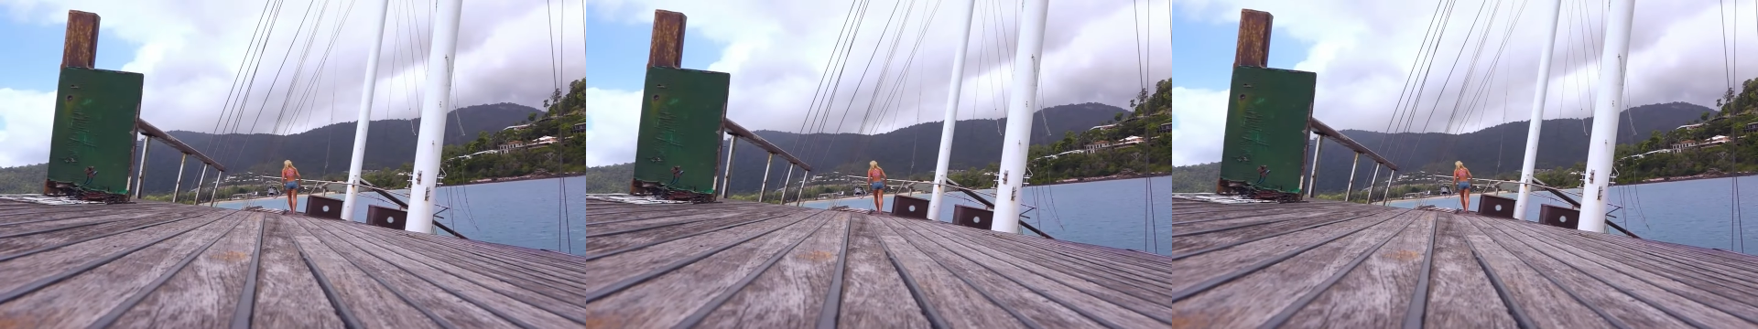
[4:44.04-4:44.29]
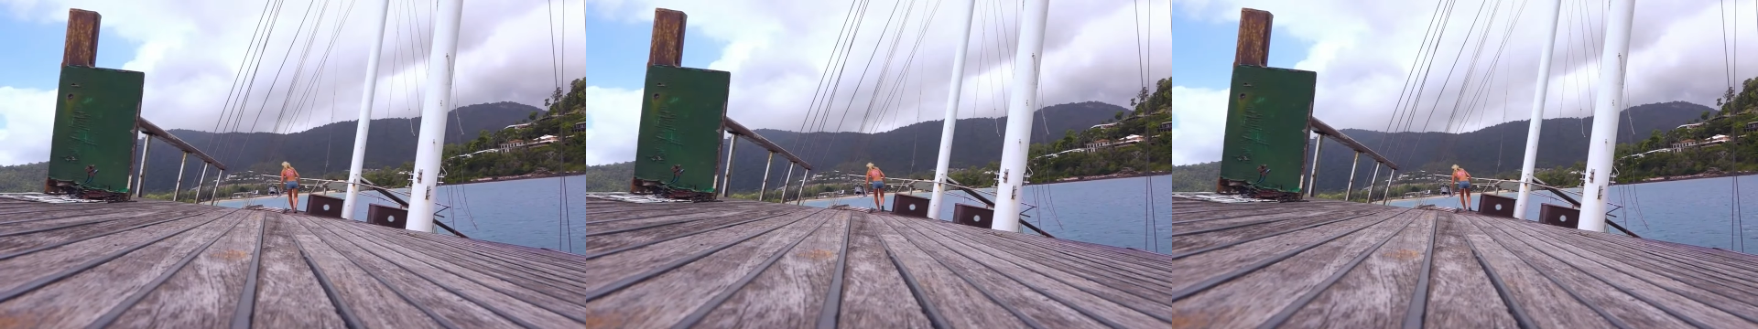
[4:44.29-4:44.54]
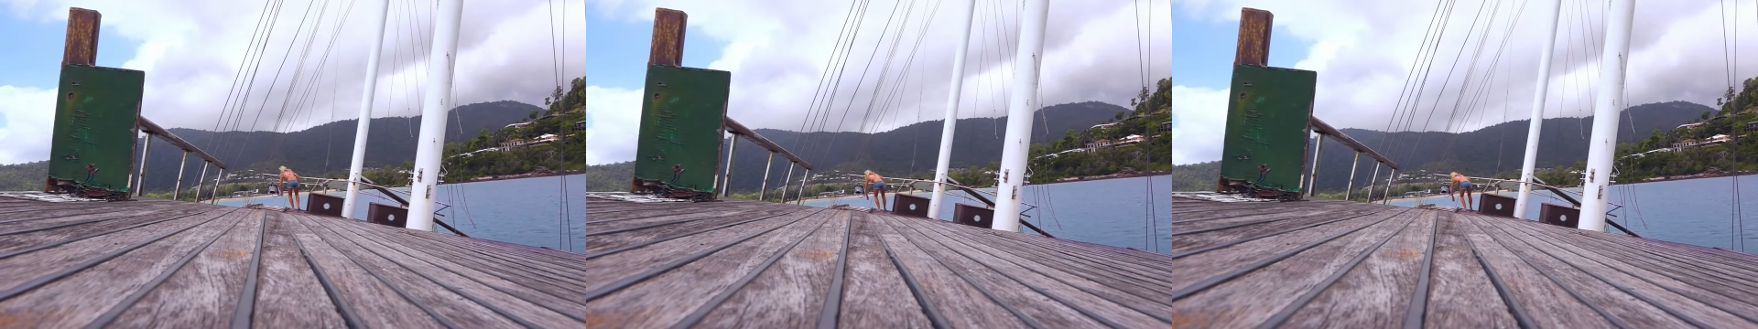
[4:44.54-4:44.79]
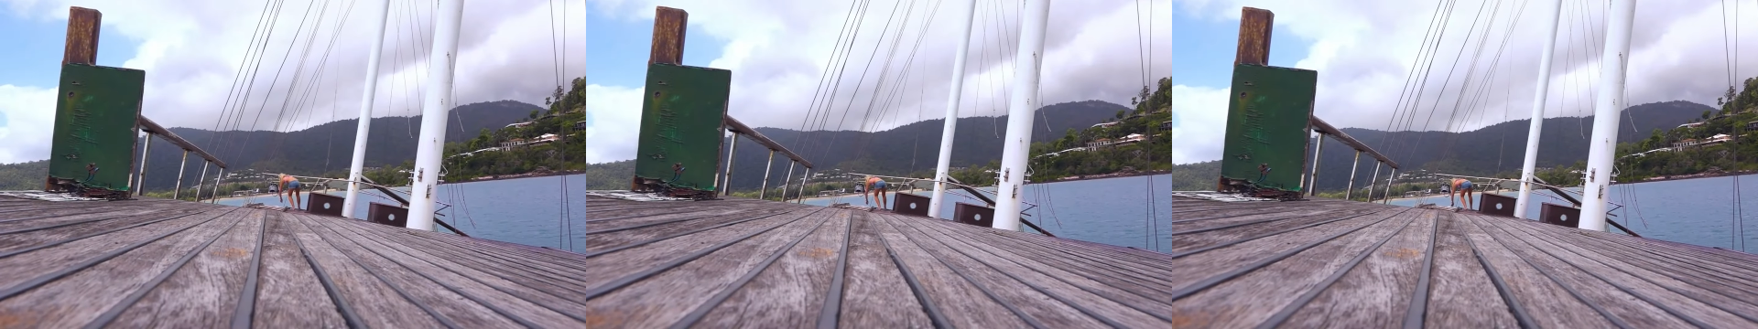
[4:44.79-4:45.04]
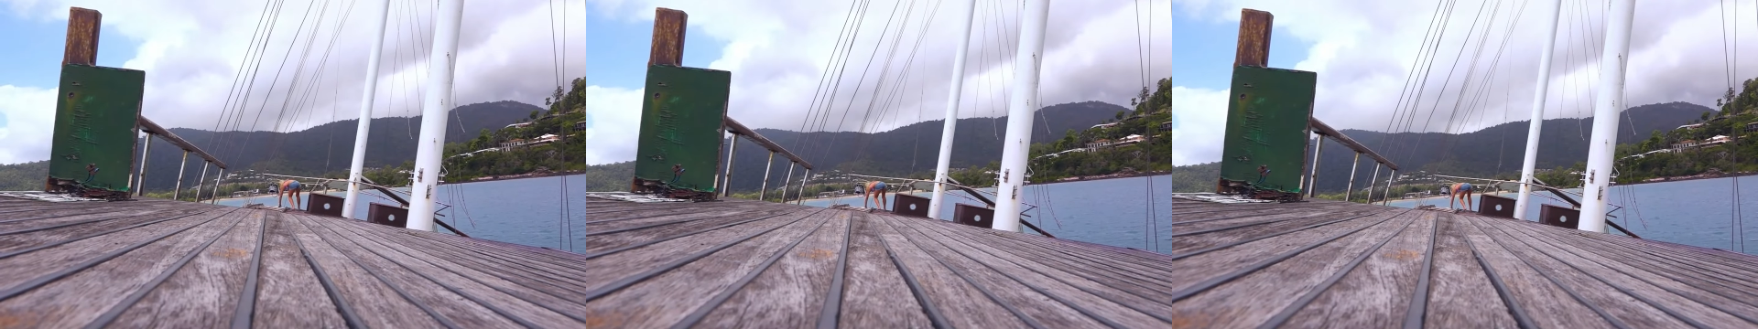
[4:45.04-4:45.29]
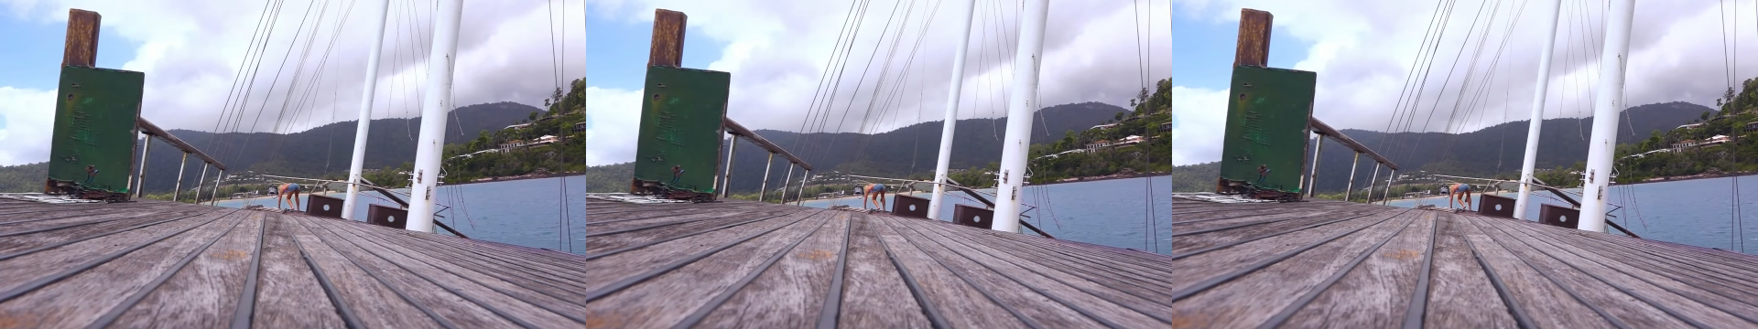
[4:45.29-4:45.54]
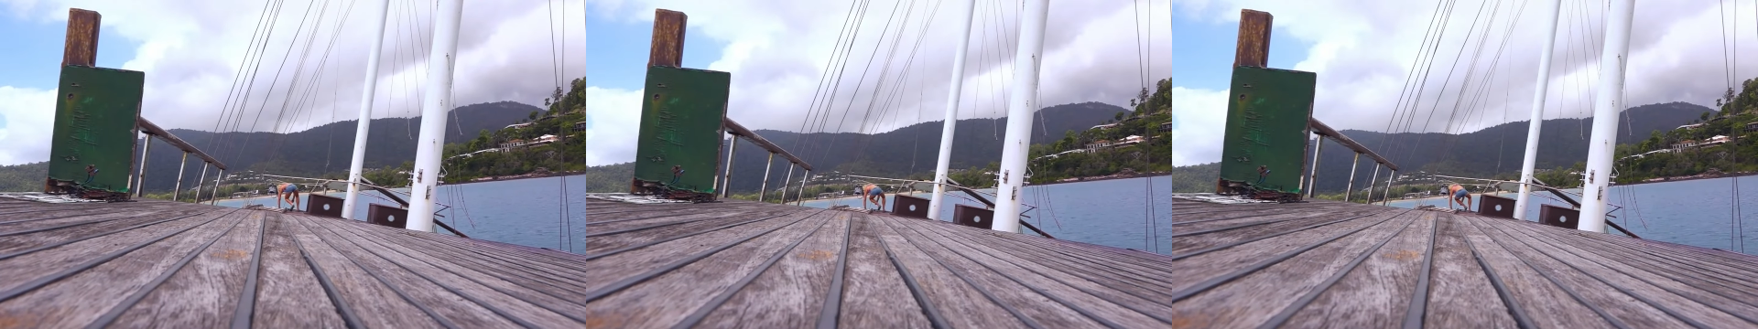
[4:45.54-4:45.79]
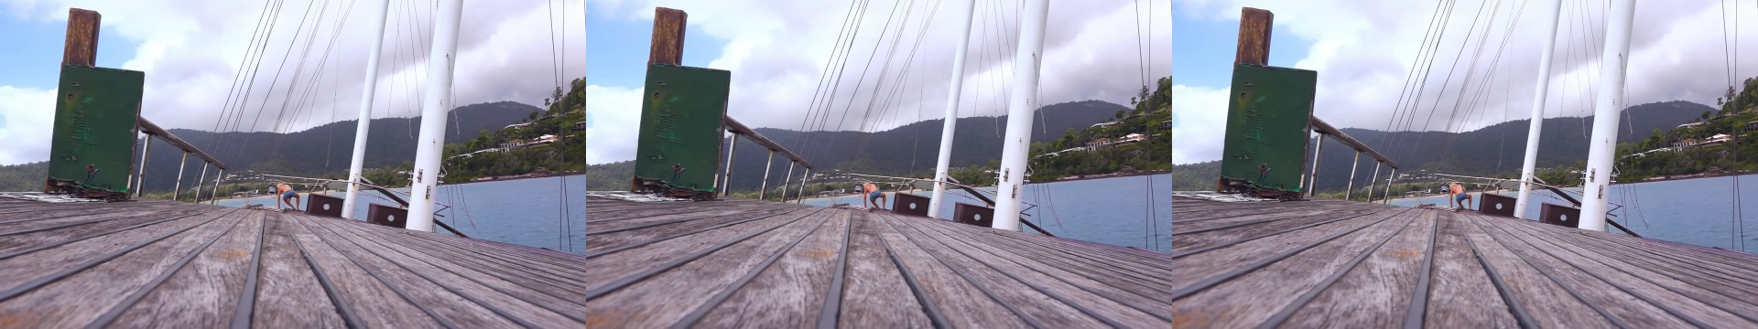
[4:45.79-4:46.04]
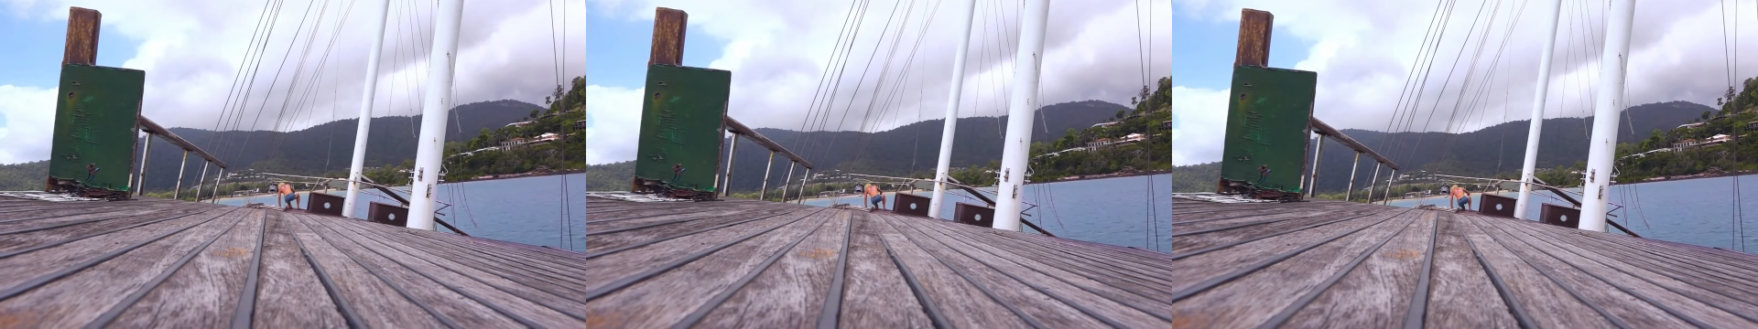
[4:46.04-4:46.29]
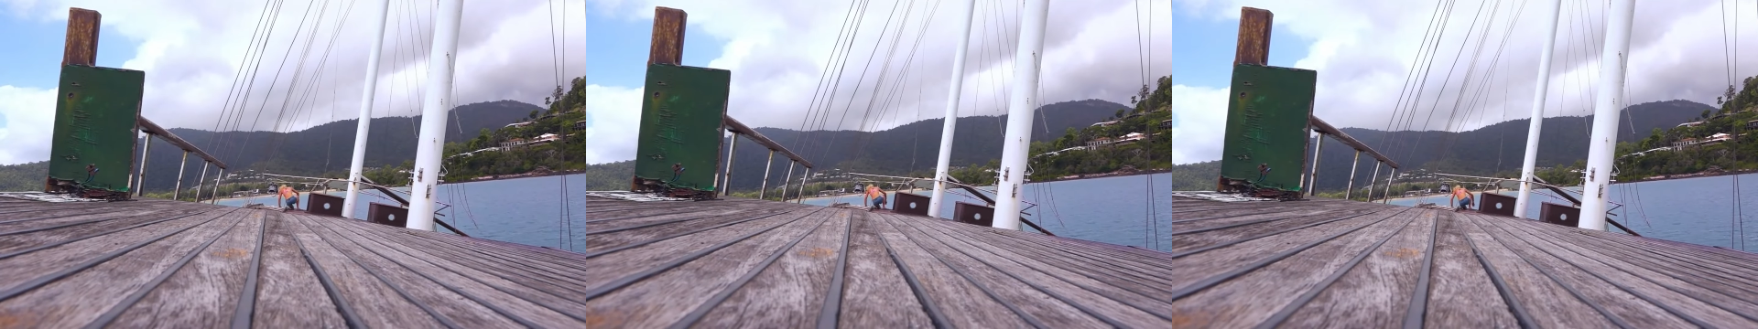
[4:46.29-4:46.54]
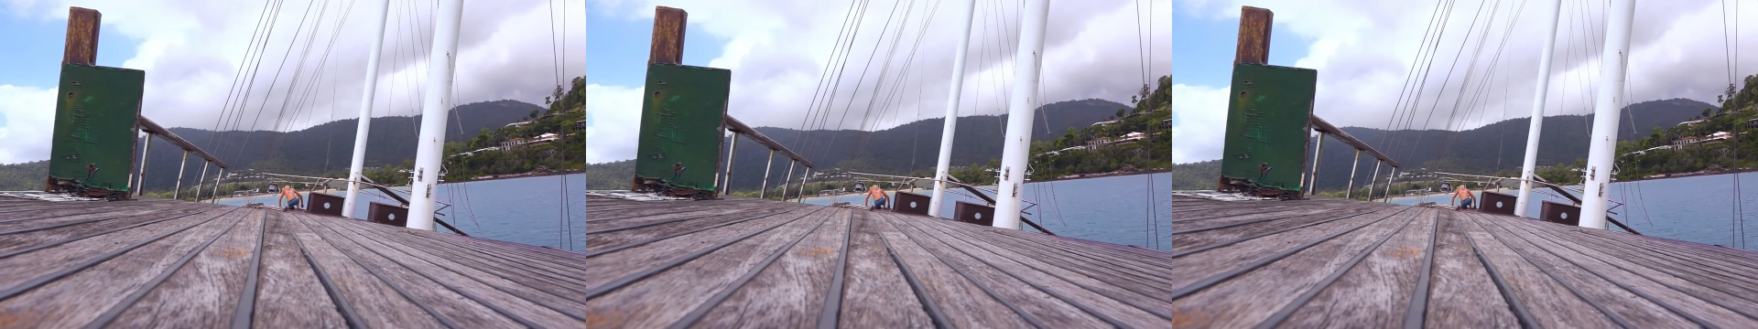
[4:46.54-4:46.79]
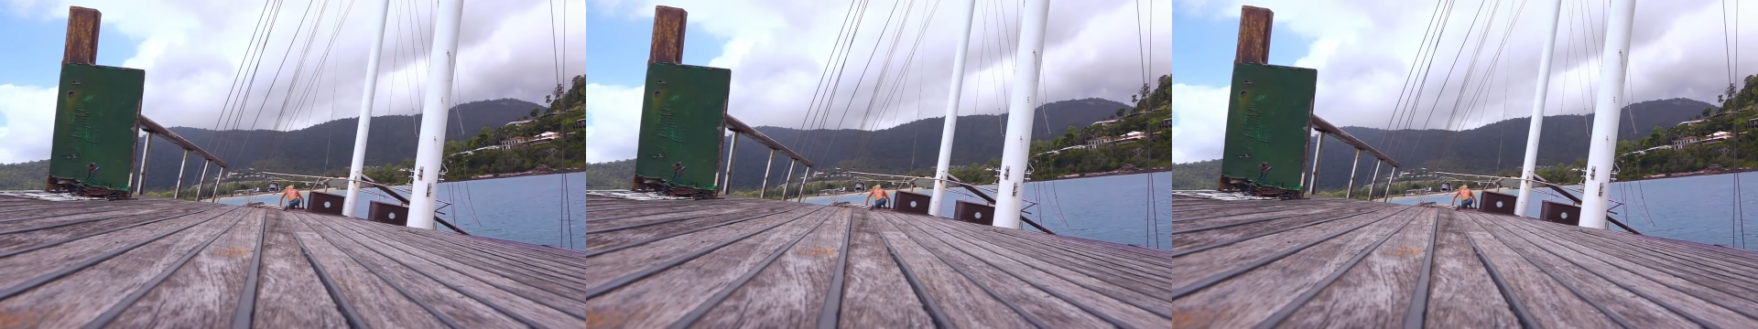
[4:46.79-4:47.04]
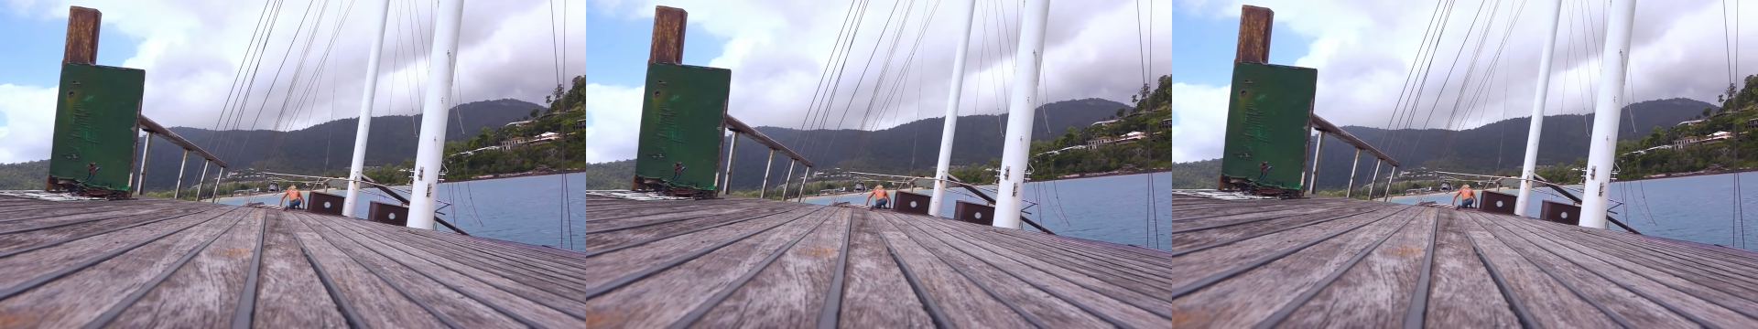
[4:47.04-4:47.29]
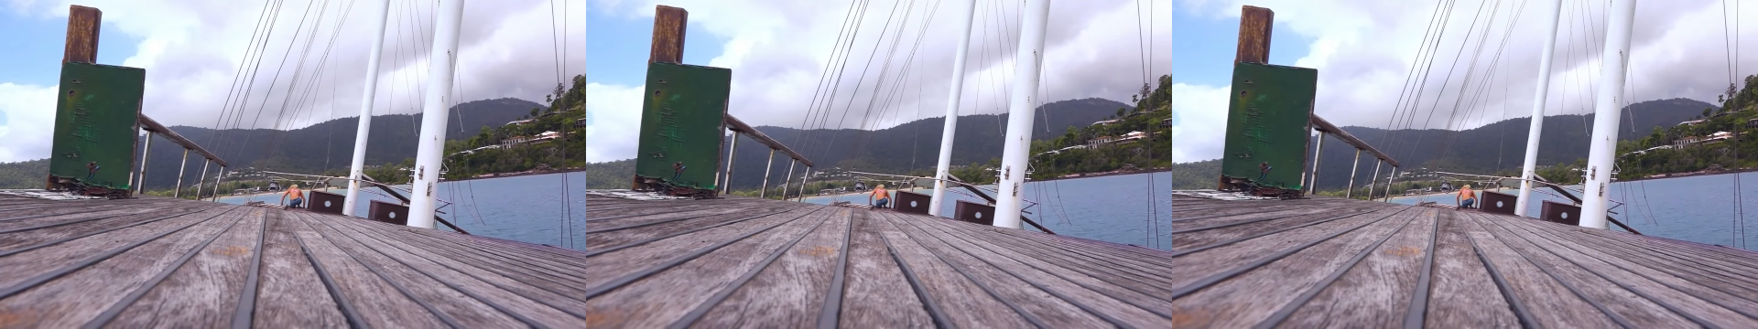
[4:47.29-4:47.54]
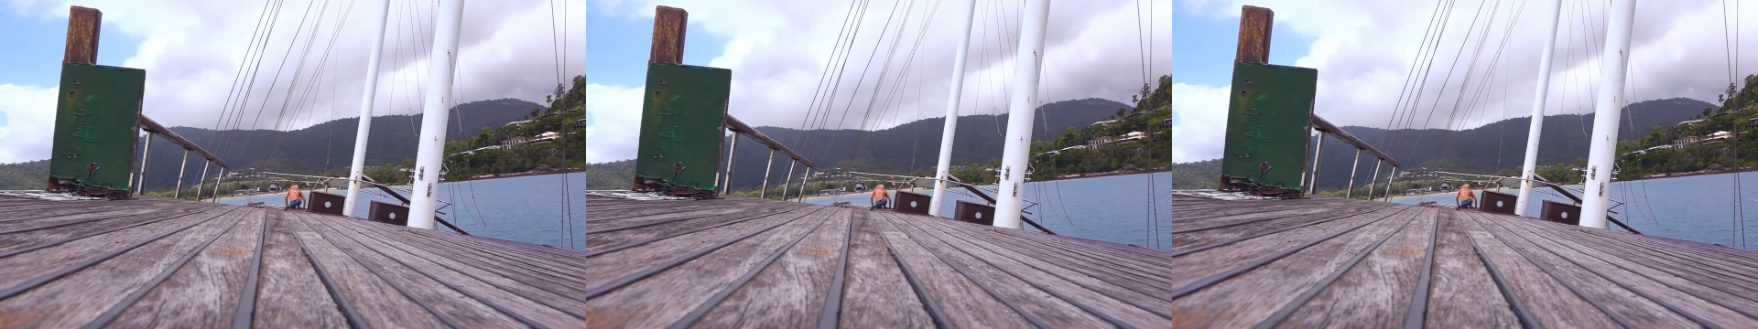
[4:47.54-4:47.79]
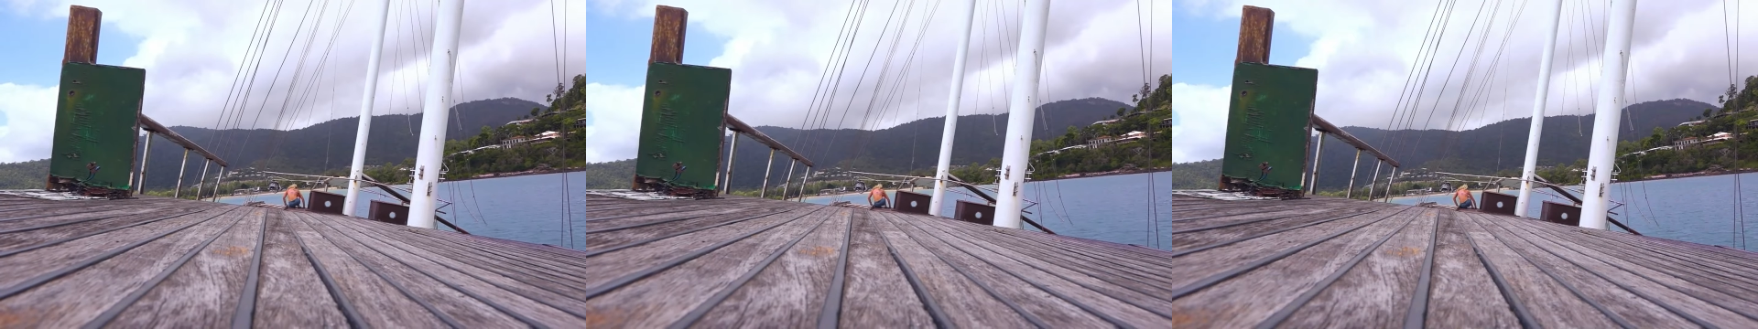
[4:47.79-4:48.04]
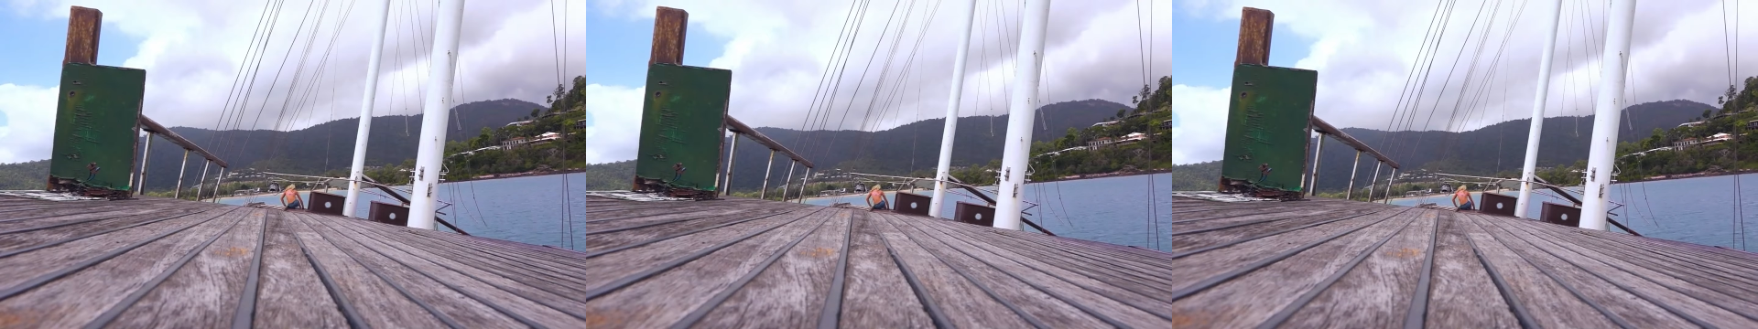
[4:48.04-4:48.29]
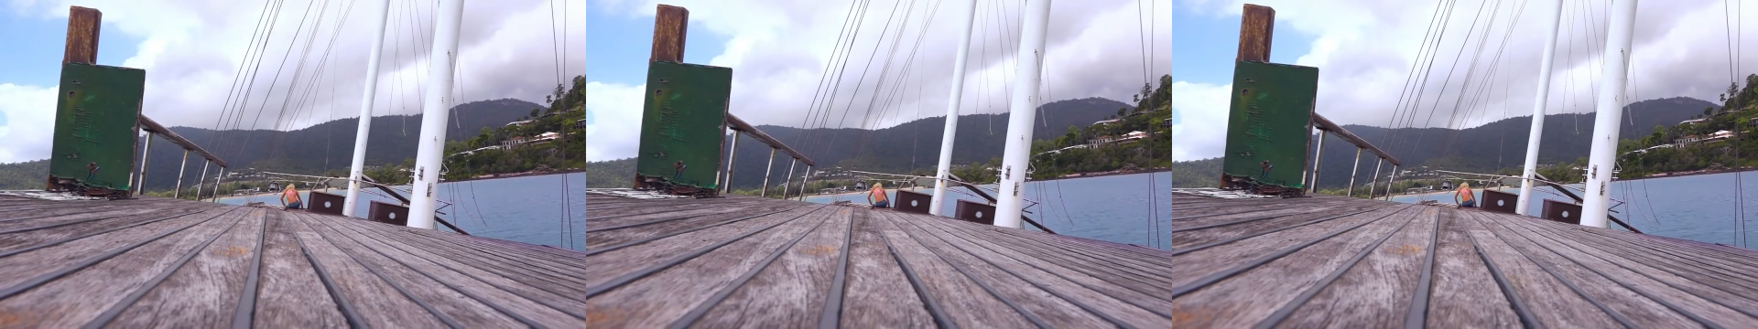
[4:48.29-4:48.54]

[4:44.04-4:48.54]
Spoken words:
(no speaker visible)